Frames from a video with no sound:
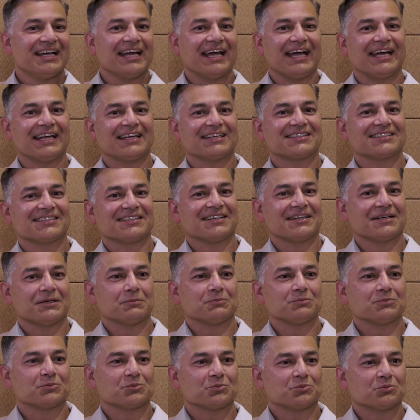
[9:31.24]
And
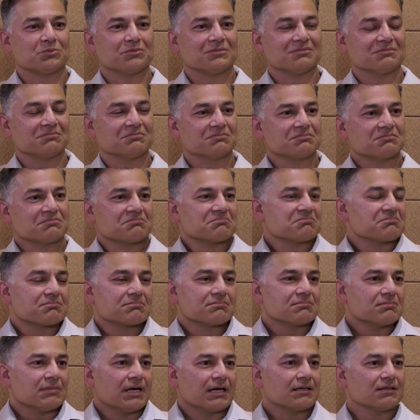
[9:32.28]

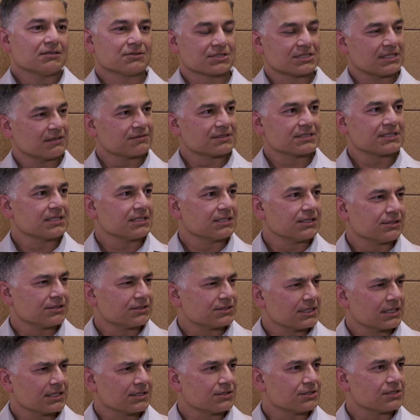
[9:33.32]
I don't know, 17
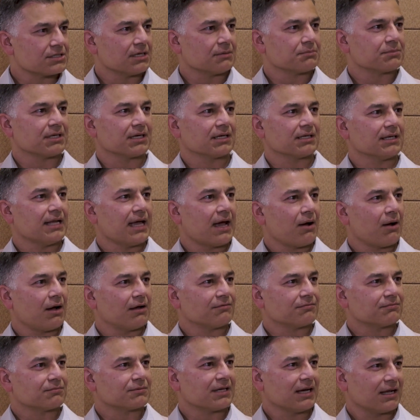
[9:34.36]
years in or something, now I
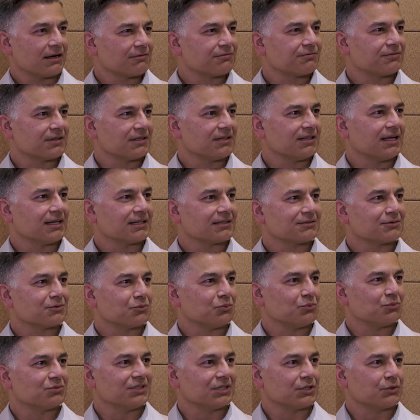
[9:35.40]
kind of feel like
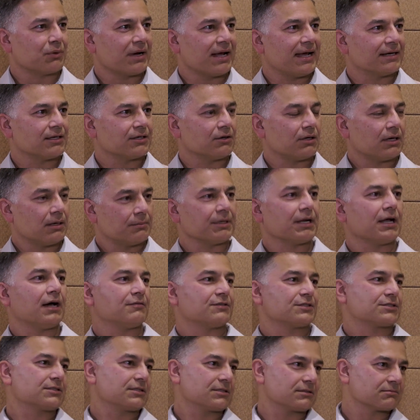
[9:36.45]
the
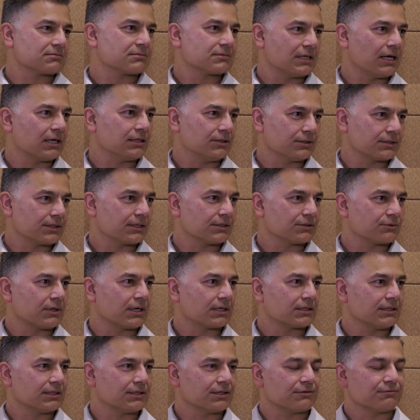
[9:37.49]
obviously not looking
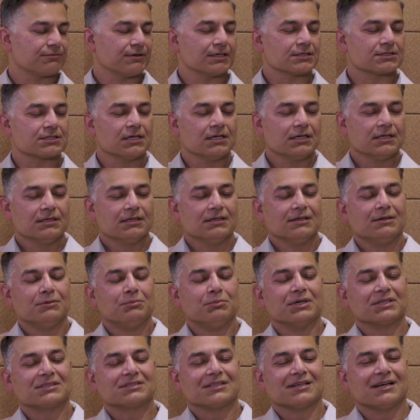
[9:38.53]
directly at your face,
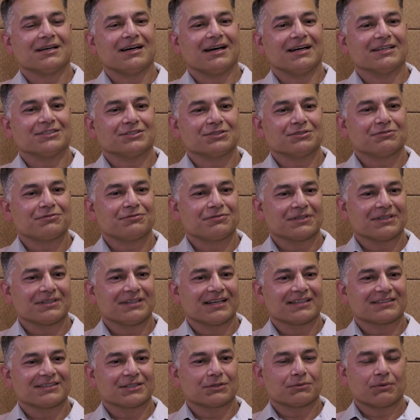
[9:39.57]
but I do feel
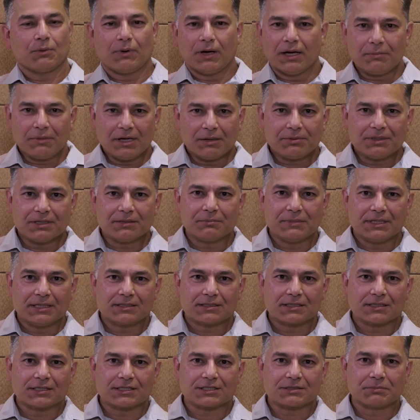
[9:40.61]
like why am I being mean
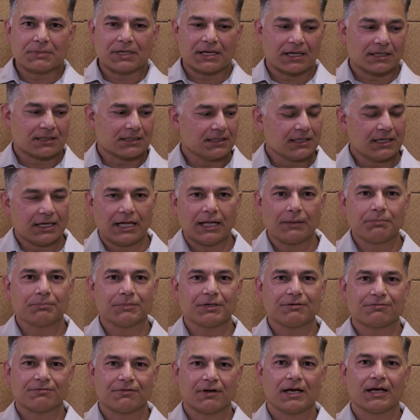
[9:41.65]
to this man? He helped me
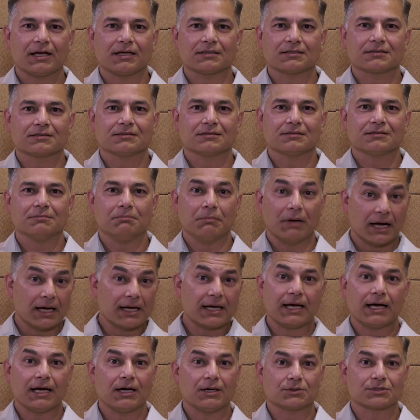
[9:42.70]
find my
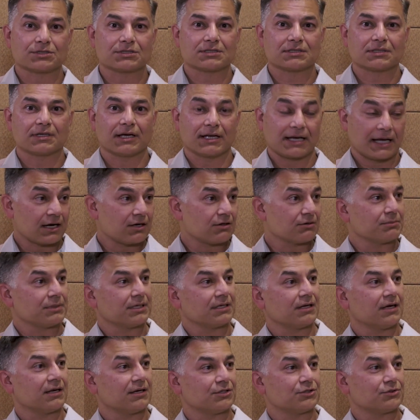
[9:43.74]
house. And I don't
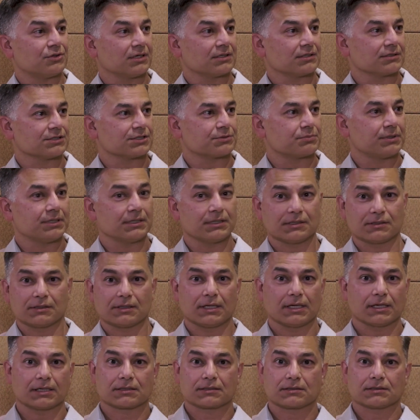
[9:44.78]
mean on a drunken spree. You're
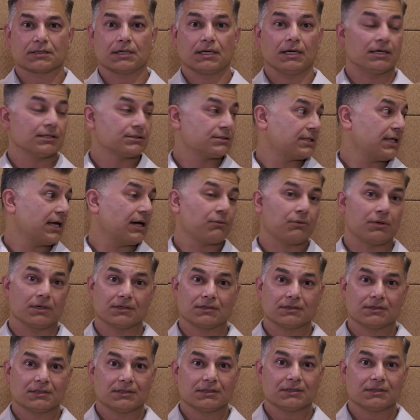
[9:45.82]
like, it's that one.